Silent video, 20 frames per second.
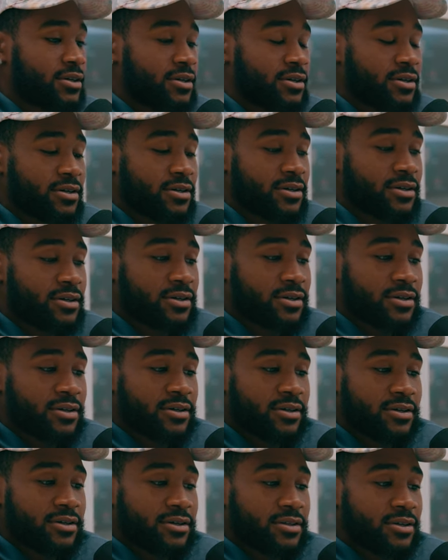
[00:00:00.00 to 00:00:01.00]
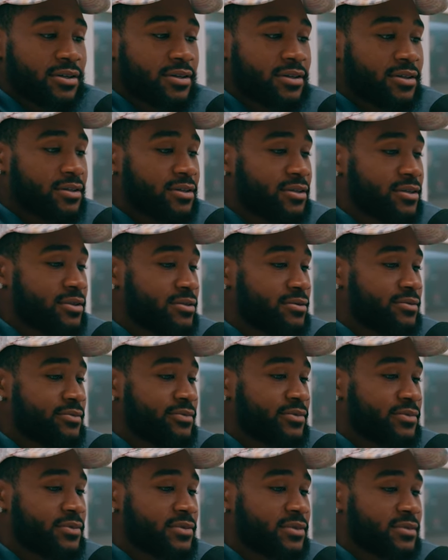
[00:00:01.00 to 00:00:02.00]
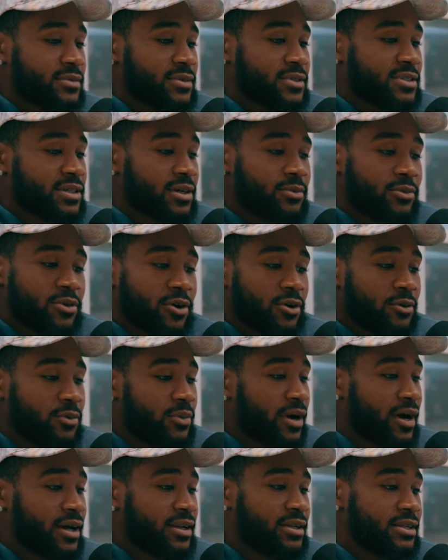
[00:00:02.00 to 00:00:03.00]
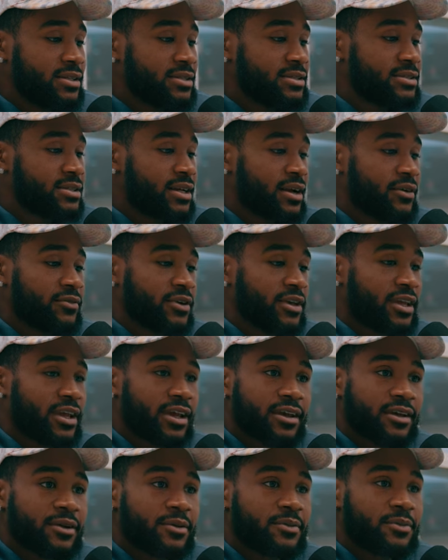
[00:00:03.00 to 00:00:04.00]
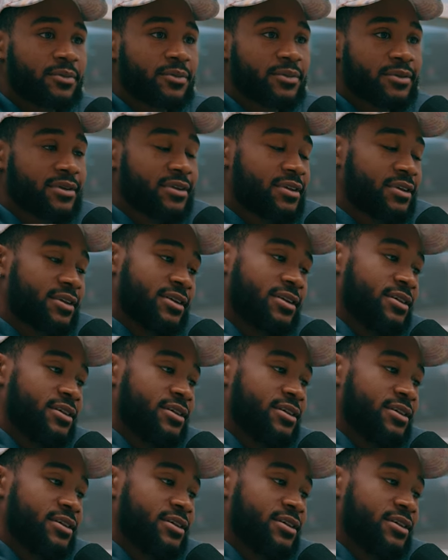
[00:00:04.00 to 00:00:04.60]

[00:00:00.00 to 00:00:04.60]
Uh, then summer go by, then it's time for camp. Yeah.